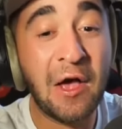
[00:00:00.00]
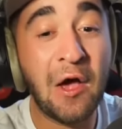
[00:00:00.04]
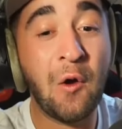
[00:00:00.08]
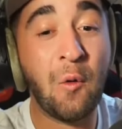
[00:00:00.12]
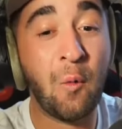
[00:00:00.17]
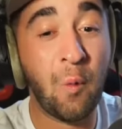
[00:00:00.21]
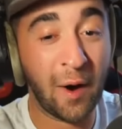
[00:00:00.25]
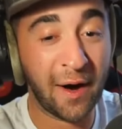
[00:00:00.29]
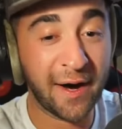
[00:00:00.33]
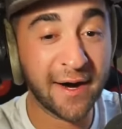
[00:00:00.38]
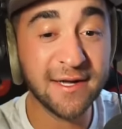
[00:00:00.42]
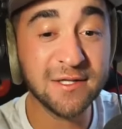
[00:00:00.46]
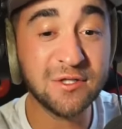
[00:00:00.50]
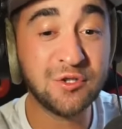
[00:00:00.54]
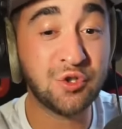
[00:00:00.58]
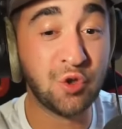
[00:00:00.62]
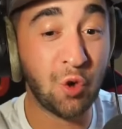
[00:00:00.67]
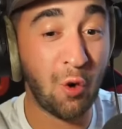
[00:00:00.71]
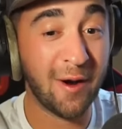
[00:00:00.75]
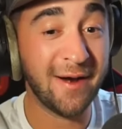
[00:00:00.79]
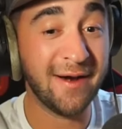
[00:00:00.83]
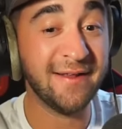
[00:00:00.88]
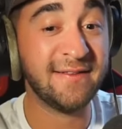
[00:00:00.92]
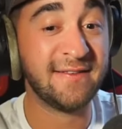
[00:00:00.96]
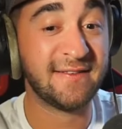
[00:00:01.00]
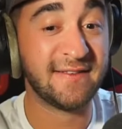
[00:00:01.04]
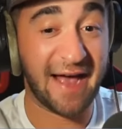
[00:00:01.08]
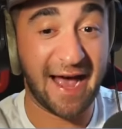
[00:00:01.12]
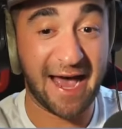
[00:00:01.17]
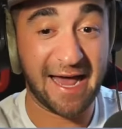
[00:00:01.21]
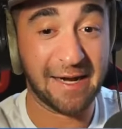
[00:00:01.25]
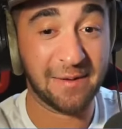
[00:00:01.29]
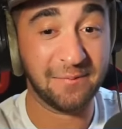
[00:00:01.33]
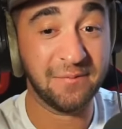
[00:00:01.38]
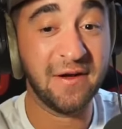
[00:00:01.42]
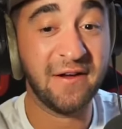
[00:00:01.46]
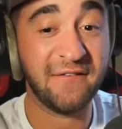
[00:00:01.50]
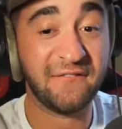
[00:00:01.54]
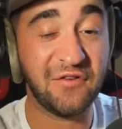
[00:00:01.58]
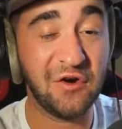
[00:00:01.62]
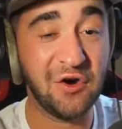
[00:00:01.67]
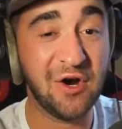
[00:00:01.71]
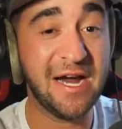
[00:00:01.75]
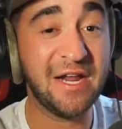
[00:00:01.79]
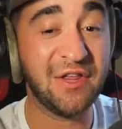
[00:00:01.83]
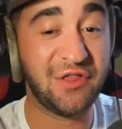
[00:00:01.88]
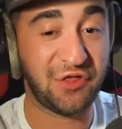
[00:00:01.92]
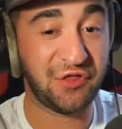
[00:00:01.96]
we're gonna join inside him
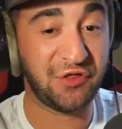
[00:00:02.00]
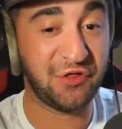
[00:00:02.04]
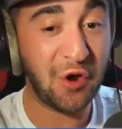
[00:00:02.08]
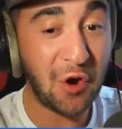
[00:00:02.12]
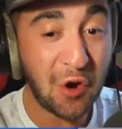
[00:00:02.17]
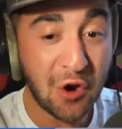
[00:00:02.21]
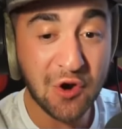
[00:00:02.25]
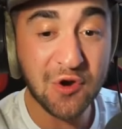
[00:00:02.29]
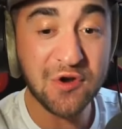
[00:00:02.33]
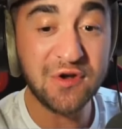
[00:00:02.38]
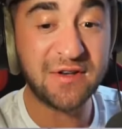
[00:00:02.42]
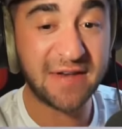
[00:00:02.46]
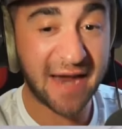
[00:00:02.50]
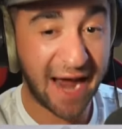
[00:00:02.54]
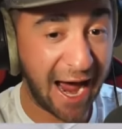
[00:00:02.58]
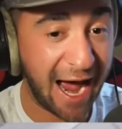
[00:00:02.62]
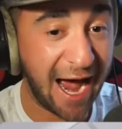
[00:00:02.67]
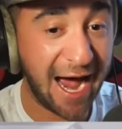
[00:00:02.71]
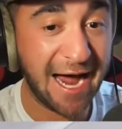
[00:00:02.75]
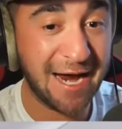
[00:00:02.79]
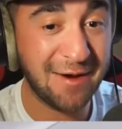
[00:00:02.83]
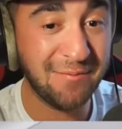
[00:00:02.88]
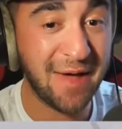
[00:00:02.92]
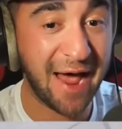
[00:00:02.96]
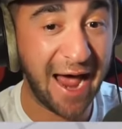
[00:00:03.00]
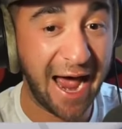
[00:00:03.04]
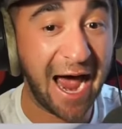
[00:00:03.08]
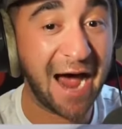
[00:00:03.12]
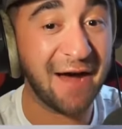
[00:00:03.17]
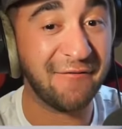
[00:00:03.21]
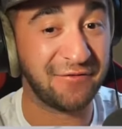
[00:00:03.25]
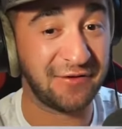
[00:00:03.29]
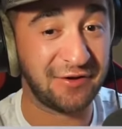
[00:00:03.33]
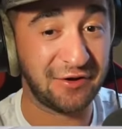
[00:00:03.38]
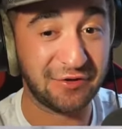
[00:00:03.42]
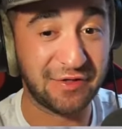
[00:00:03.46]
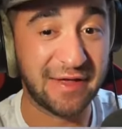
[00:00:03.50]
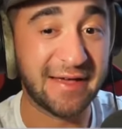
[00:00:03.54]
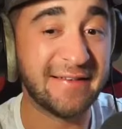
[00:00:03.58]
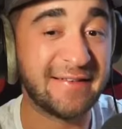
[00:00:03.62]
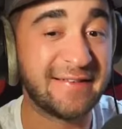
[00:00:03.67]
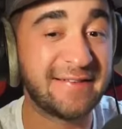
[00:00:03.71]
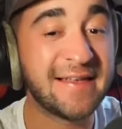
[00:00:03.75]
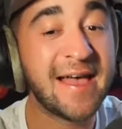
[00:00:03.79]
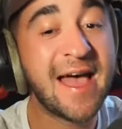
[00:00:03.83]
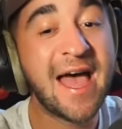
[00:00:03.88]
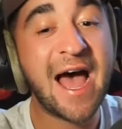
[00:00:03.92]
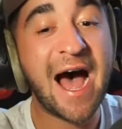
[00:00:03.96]
for a third time after
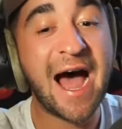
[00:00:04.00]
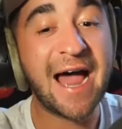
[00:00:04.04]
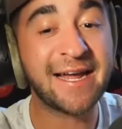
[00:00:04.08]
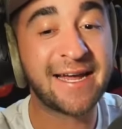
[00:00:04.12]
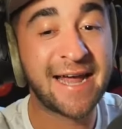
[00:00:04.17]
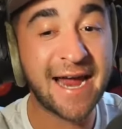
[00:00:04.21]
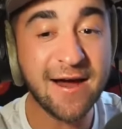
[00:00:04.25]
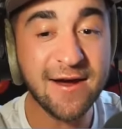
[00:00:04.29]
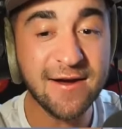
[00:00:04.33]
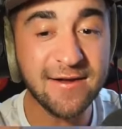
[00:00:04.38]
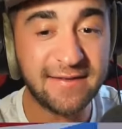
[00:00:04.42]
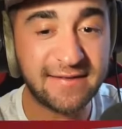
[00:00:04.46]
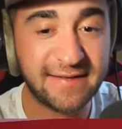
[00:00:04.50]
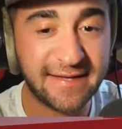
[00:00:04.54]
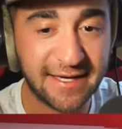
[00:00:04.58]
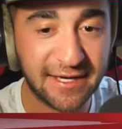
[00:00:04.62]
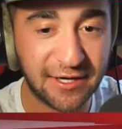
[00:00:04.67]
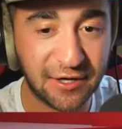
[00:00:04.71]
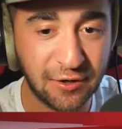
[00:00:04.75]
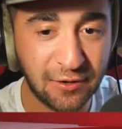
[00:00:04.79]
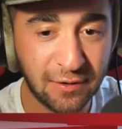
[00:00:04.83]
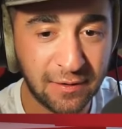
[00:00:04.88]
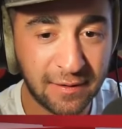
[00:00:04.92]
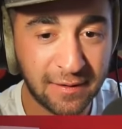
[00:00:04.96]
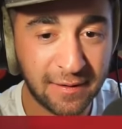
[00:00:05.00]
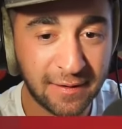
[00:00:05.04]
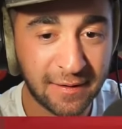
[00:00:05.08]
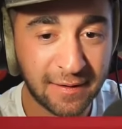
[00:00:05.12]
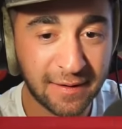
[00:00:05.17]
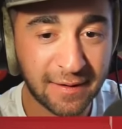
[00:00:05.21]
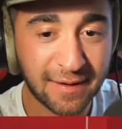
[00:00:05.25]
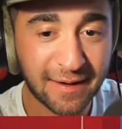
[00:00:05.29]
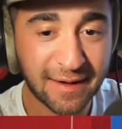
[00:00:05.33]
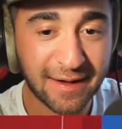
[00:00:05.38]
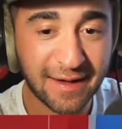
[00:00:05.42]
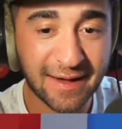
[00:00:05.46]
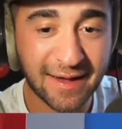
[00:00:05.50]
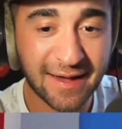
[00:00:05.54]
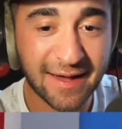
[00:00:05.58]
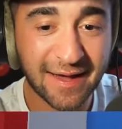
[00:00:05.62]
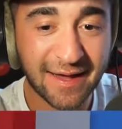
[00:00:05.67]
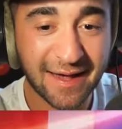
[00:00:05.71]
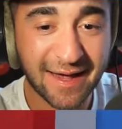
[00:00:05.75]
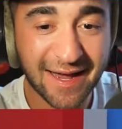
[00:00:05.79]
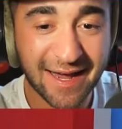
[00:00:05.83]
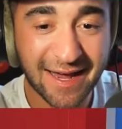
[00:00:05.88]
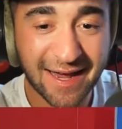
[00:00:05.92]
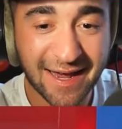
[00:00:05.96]
this. I guarantee you,
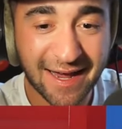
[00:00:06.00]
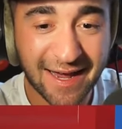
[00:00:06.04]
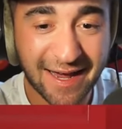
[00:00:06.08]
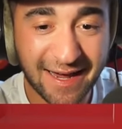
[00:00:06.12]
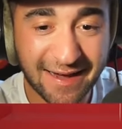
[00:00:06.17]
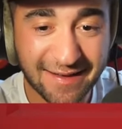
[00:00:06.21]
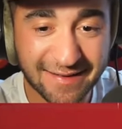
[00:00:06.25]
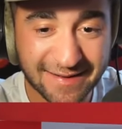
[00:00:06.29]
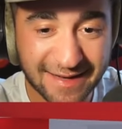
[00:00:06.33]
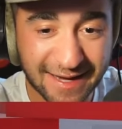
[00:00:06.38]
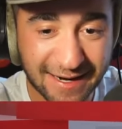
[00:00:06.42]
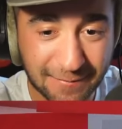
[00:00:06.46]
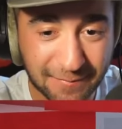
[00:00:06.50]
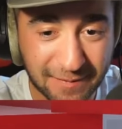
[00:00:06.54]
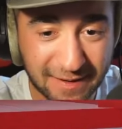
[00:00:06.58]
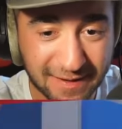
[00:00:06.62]
He's gonna be